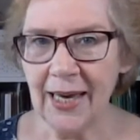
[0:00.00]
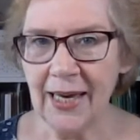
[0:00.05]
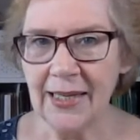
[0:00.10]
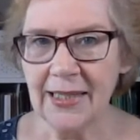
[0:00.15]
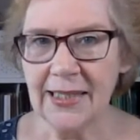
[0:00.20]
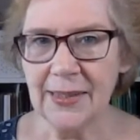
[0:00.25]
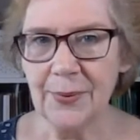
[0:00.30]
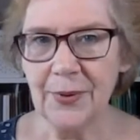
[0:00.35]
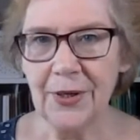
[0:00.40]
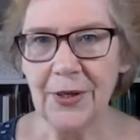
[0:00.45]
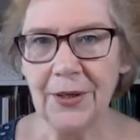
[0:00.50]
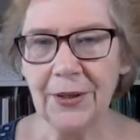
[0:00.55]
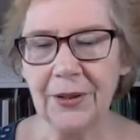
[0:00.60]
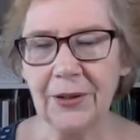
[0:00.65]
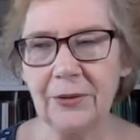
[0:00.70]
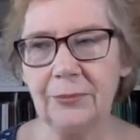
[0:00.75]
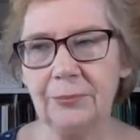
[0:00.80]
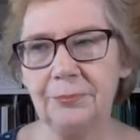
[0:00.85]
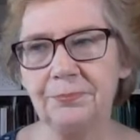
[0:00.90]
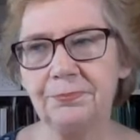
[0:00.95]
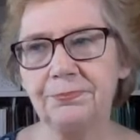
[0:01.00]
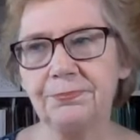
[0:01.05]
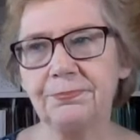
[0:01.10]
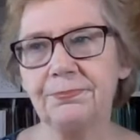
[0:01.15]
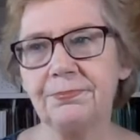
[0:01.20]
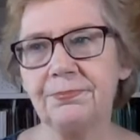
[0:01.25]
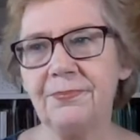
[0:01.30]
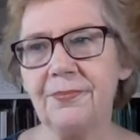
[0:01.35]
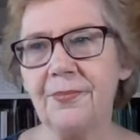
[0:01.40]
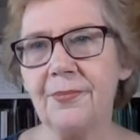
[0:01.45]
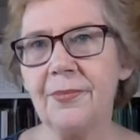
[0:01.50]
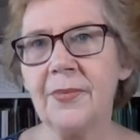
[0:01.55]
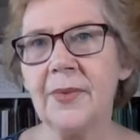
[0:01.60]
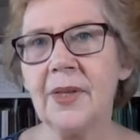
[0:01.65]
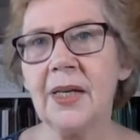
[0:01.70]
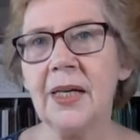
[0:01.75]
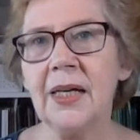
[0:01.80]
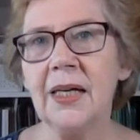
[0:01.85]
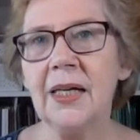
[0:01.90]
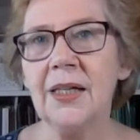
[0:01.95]
housework,
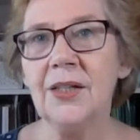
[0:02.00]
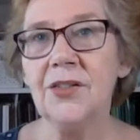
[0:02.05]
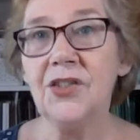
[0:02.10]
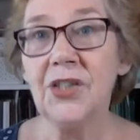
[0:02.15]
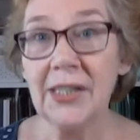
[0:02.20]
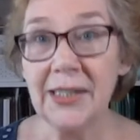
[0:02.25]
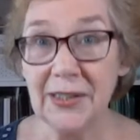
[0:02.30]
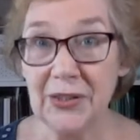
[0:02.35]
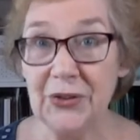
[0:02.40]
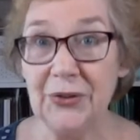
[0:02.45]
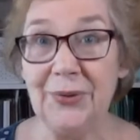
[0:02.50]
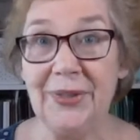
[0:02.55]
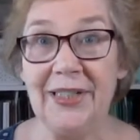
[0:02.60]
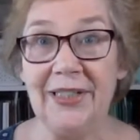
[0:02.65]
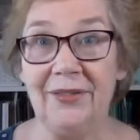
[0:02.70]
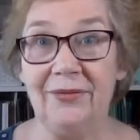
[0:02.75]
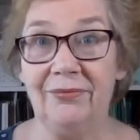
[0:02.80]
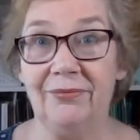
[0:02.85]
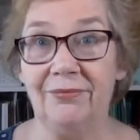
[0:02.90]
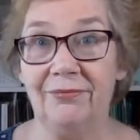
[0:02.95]
just do it.